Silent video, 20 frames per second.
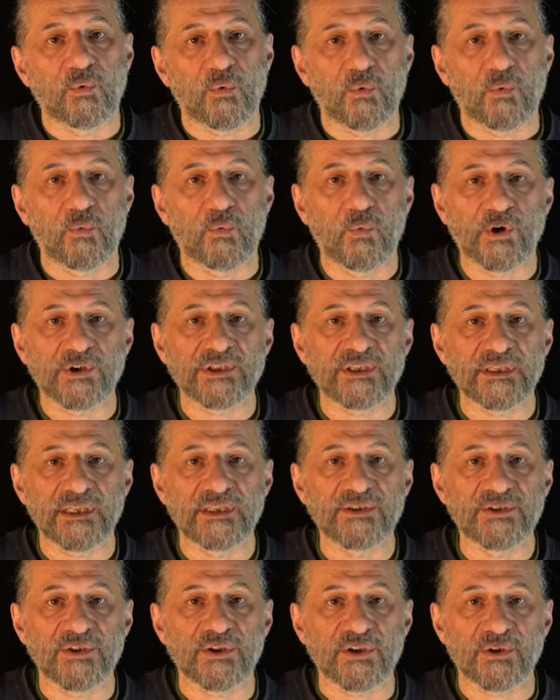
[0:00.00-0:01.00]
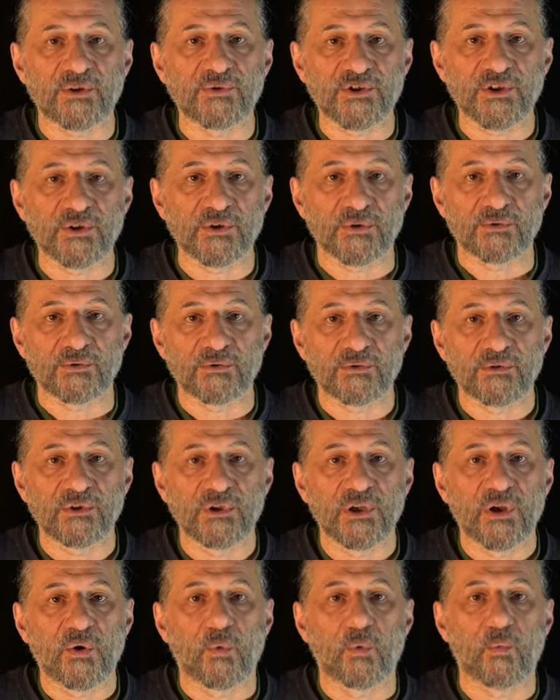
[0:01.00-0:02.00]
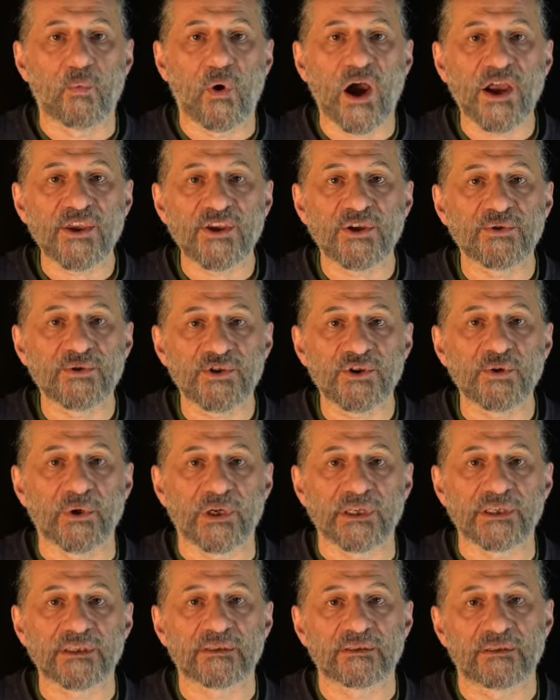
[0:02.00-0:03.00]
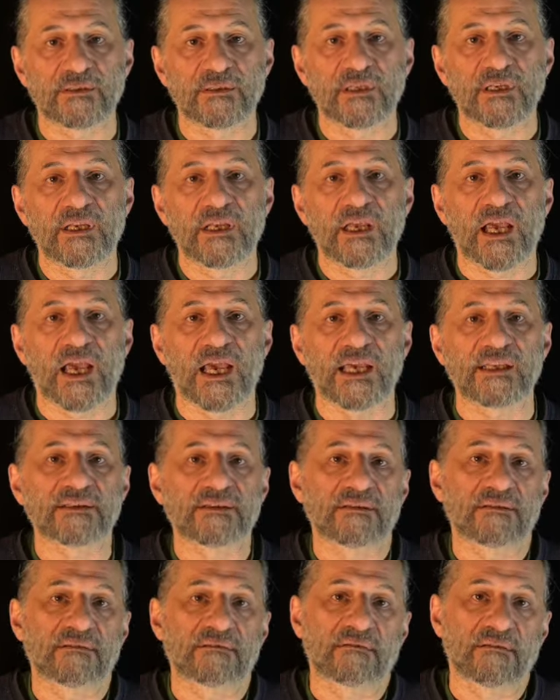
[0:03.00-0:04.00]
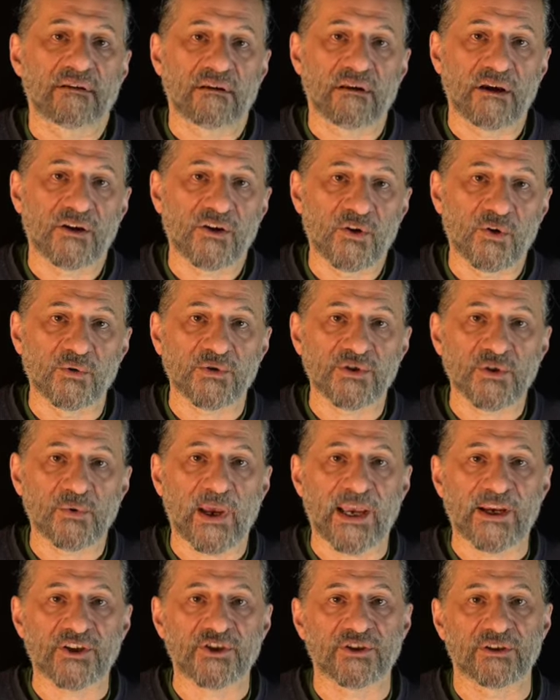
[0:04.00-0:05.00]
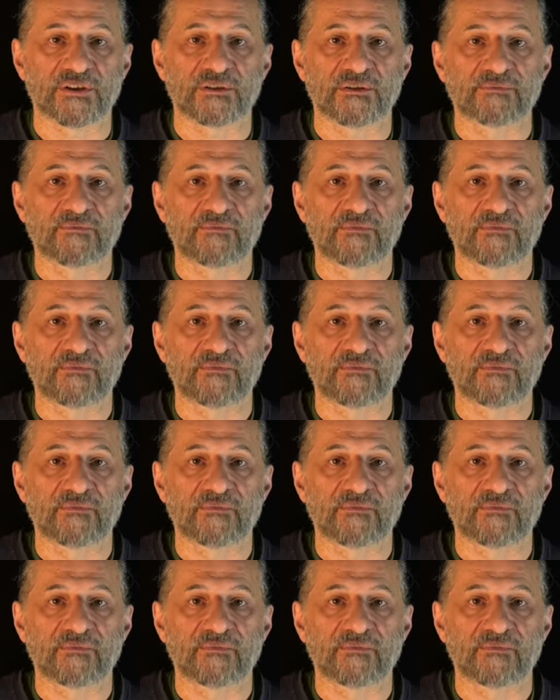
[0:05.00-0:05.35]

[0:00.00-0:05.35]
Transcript: what it is that you do, why you do it, and a call to action.